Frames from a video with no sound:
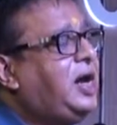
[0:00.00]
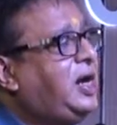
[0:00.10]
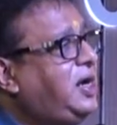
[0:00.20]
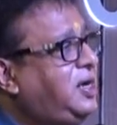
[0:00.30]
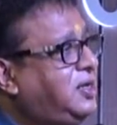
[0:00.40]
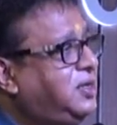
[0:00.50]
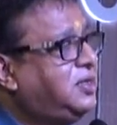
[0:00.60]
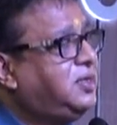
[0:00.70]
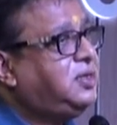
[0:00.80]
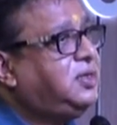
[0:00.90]

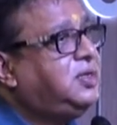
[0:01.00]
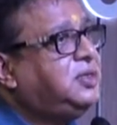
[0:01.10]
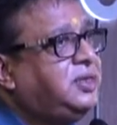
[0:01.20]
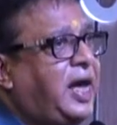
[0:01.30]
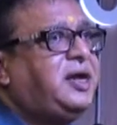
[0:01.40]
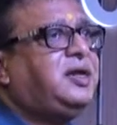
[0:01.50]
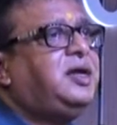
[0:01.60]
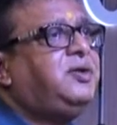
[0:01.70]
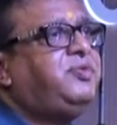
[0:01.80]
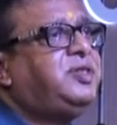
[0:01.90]
And
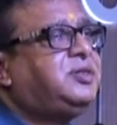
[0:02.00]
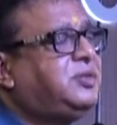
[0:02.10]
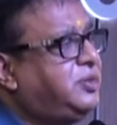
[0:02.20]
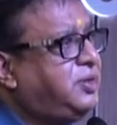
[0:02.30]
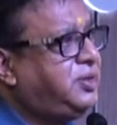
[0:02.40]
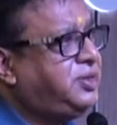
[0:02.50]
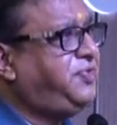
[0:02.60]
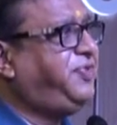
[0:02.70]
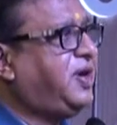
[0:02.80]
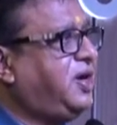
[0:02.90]
that day
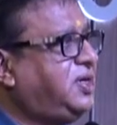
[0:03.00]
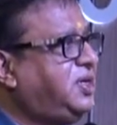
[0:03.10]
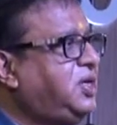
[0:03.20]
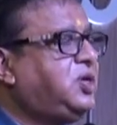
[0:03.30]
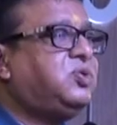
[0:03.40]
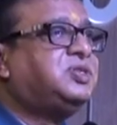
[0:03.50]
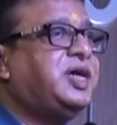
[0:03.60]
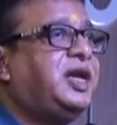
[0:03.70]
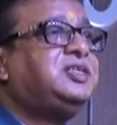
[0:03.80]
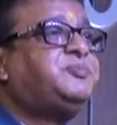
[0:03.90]
with difficulty he
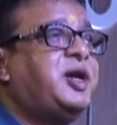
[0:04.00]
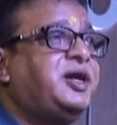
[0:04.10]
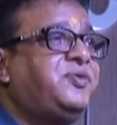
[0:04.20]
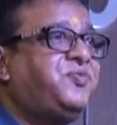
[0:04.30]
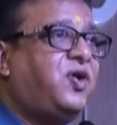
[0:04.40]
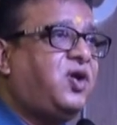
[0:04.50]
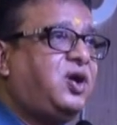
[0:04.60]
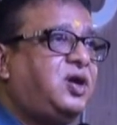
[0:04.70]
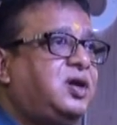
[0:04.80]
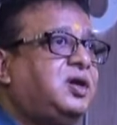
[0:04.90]
could sell his painting
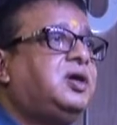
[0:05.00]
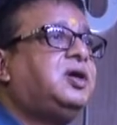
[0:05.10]
for